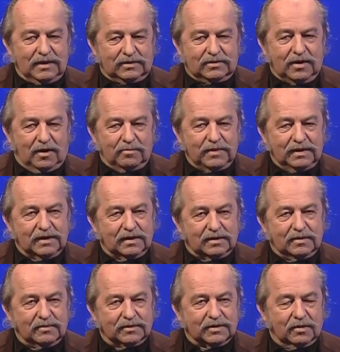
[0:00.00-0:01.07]
it taught me
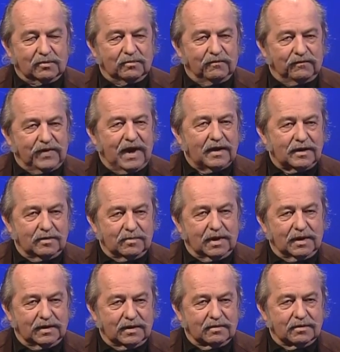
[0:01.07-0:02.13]
that there was a
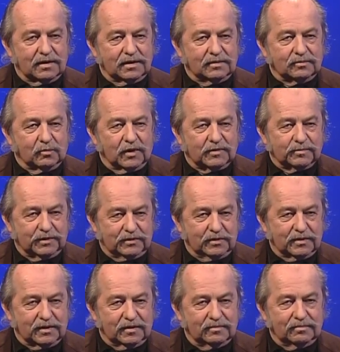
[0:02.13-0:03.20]
vacuum out here in West
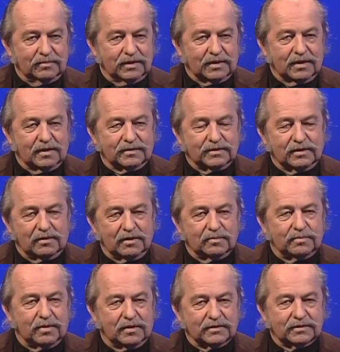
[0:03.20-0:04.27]
Paducah because the
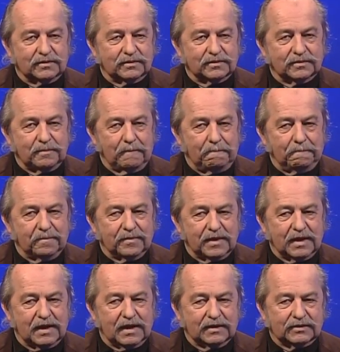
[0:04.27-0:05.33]
only persons
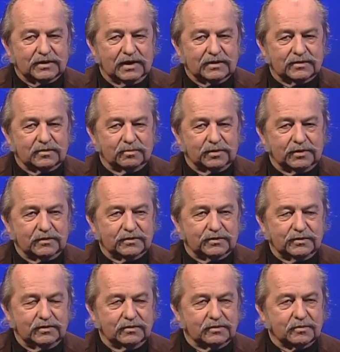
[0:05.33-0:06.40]
that had a chance to
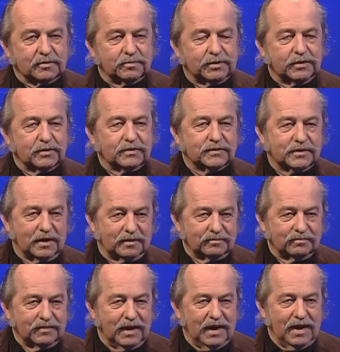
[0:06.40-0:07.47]
produce news was Paducah
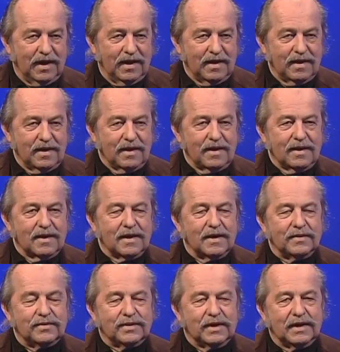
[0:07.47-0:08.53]
Sun.
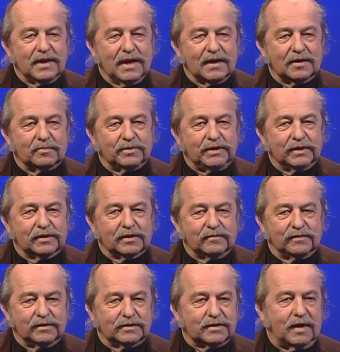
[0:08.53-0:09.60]
And they had a
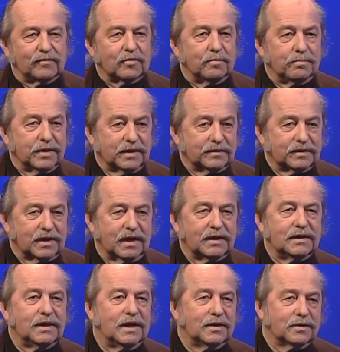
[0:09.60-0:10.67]
particular philosophical bent that
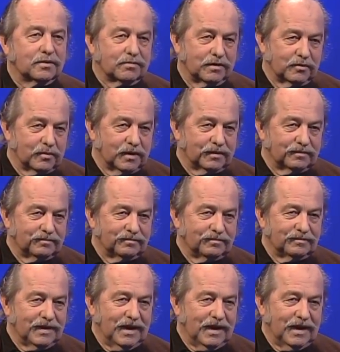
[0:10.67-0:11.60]
I did not agree with.